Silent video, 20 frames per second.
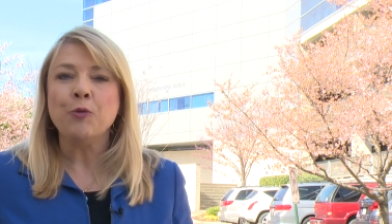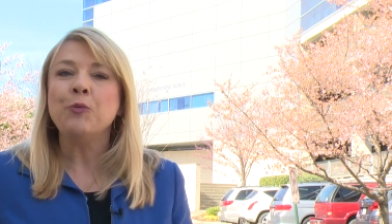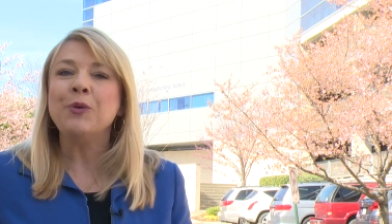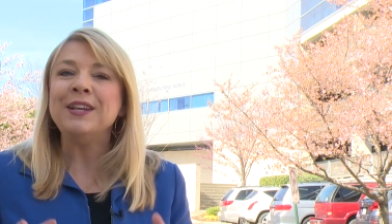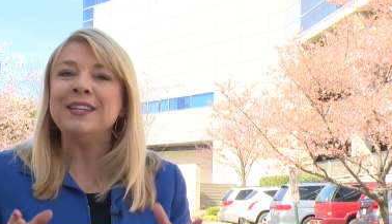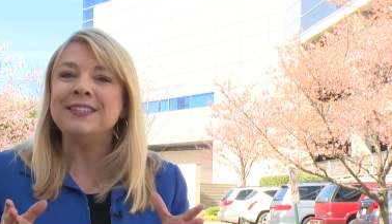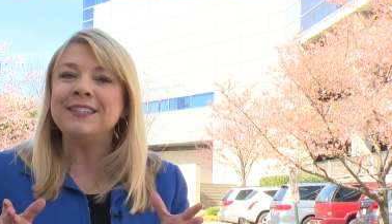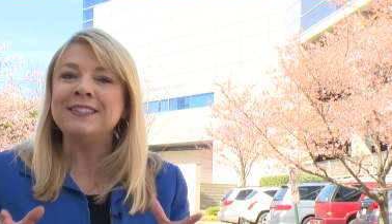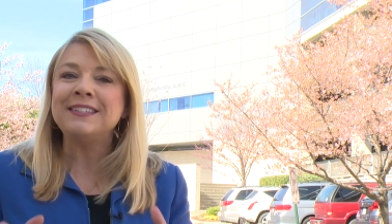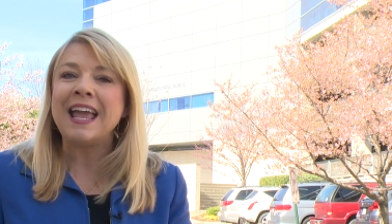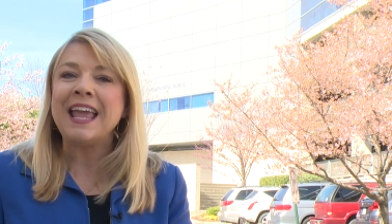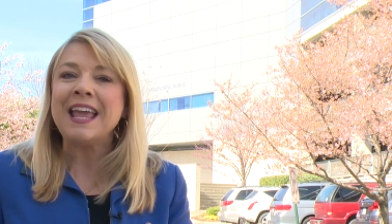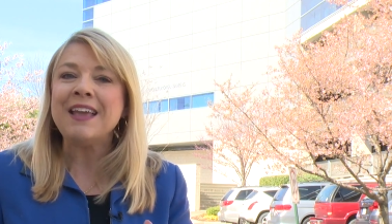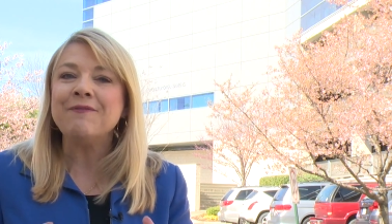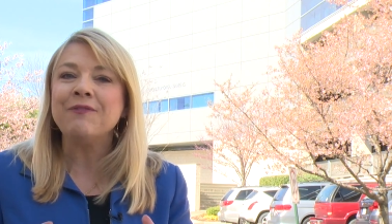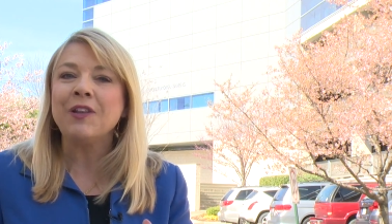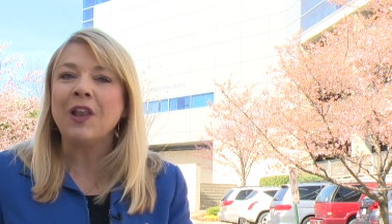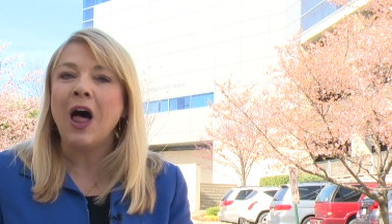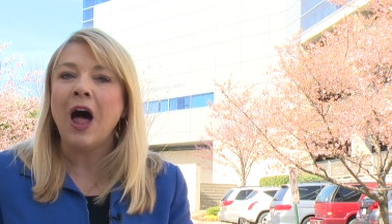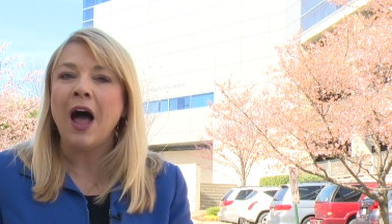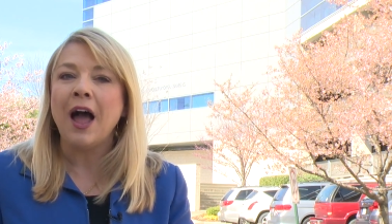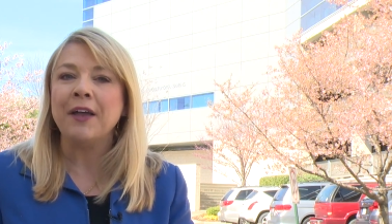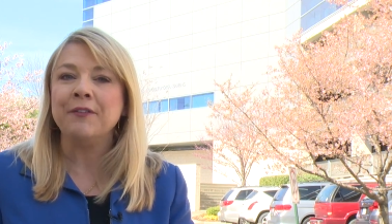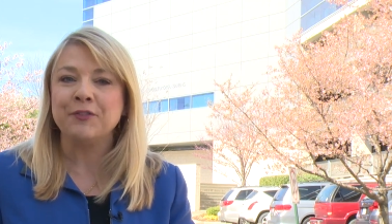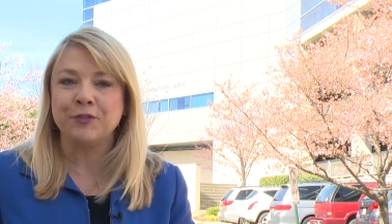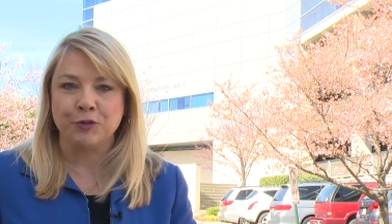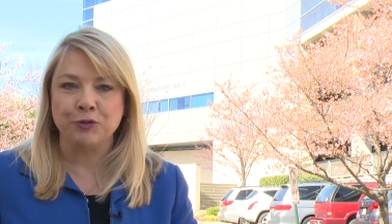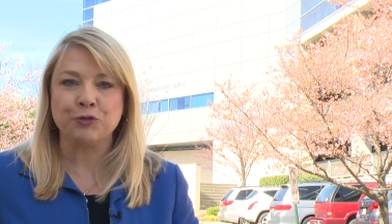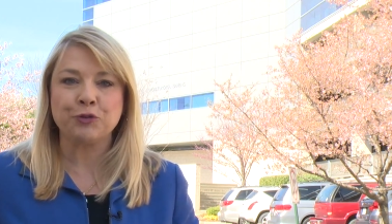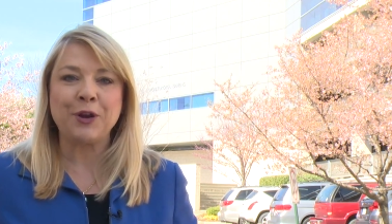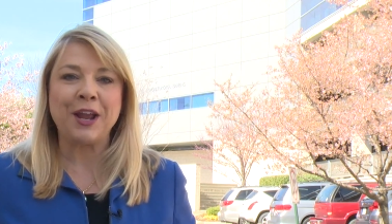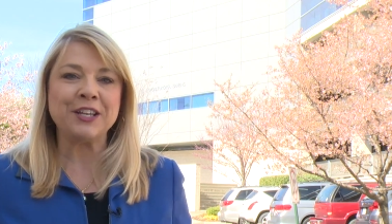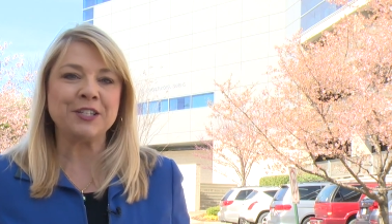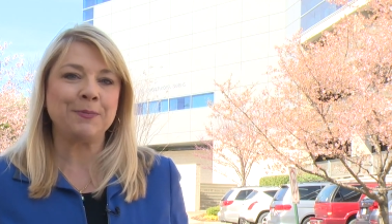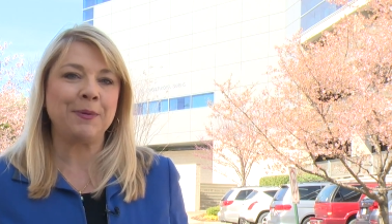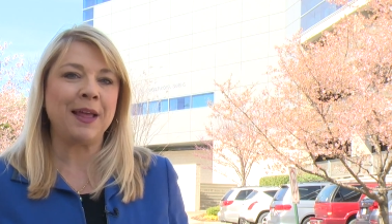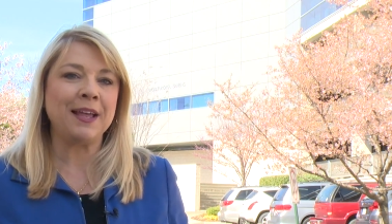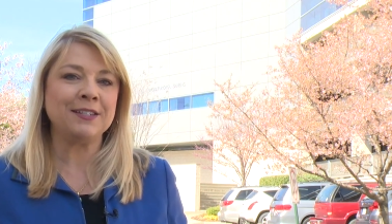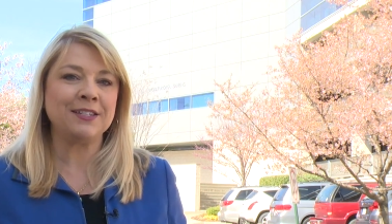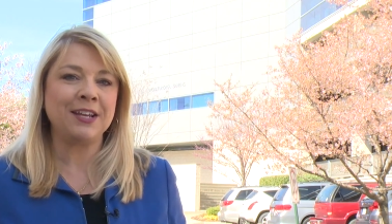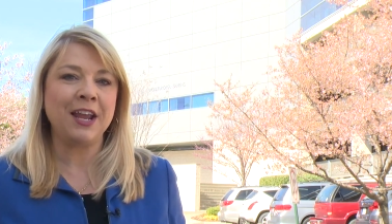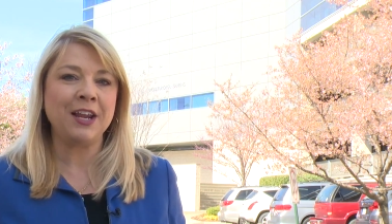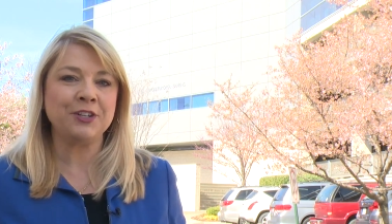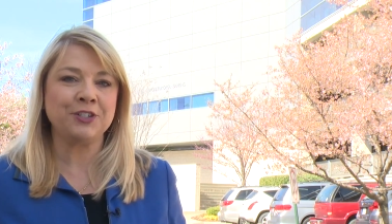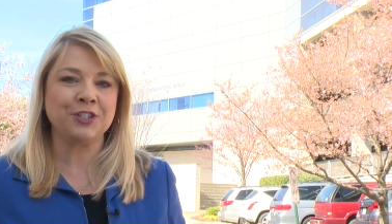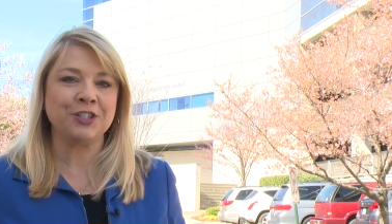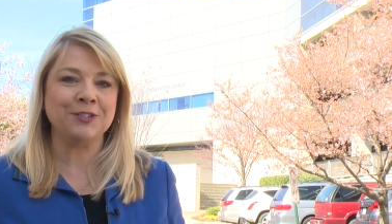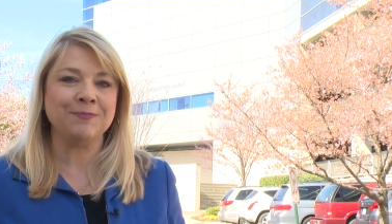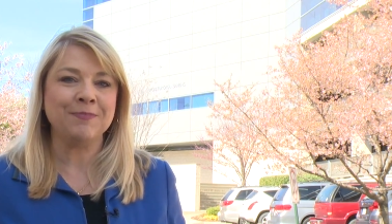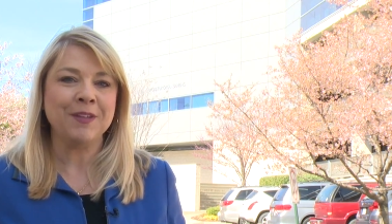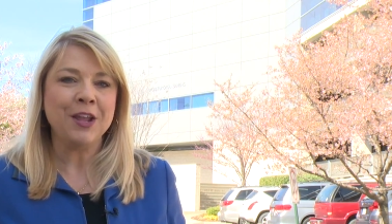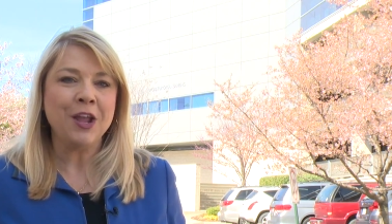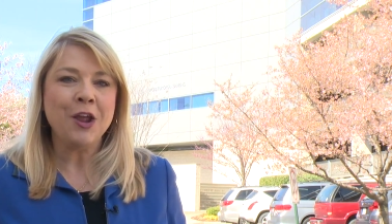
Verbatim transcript: We save lives through transplantation.